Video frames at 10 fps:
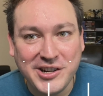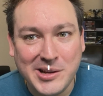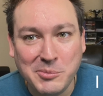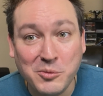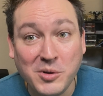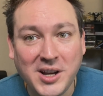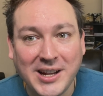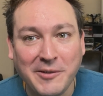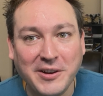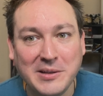number 1, I
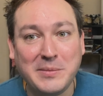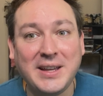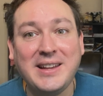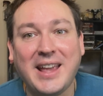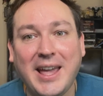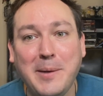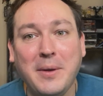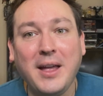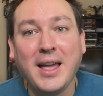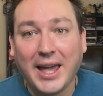recommend a
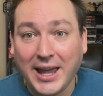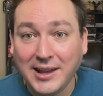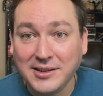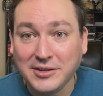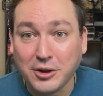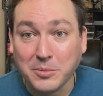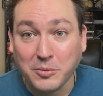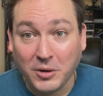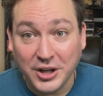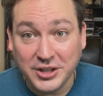hand soap
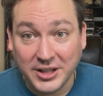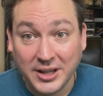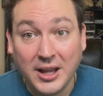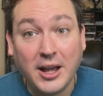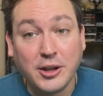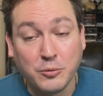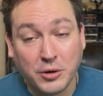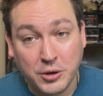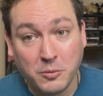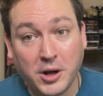washing.
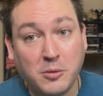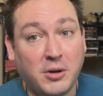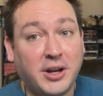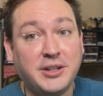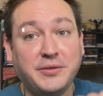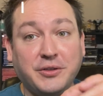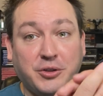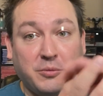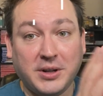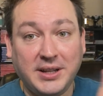You want to wash for
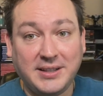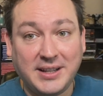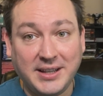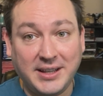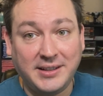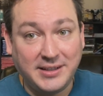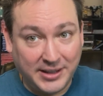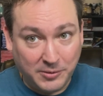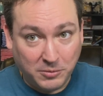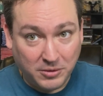20 seconds
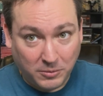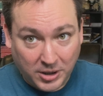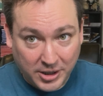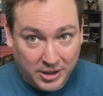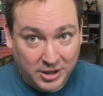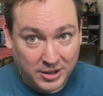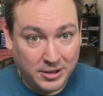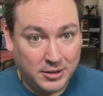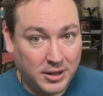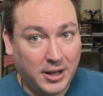in water.
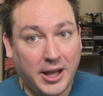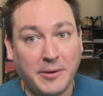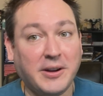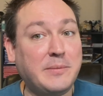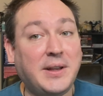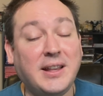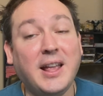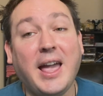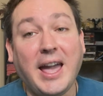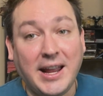I recommend
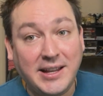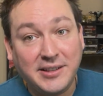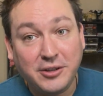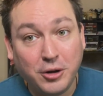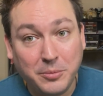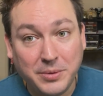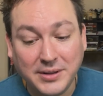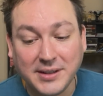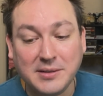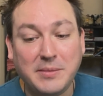any soap,
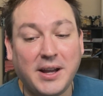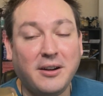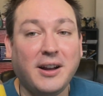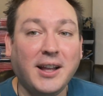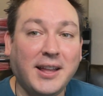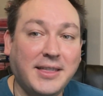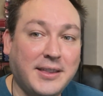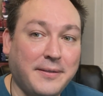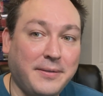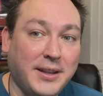doesn't matter. I like the
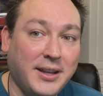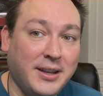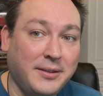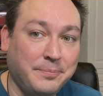Flea, I'm